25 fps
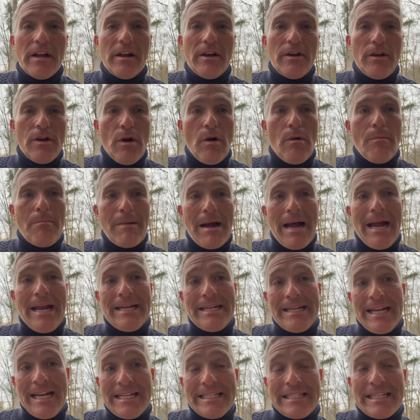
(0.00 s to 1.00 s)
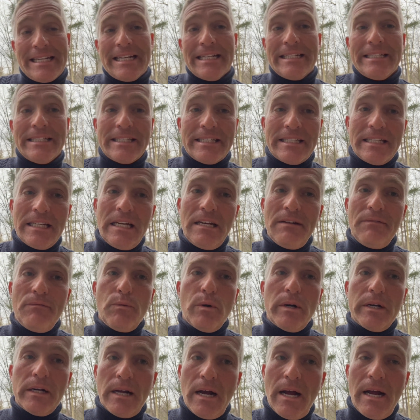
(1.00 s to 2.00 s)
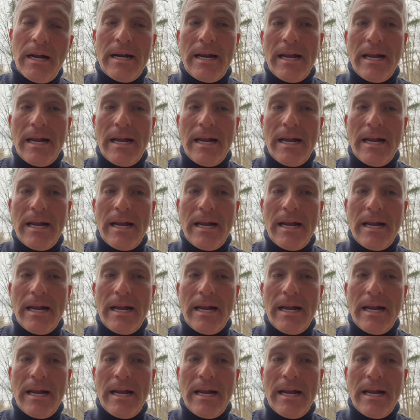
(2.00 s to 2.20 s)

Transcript: no mind has conceived what God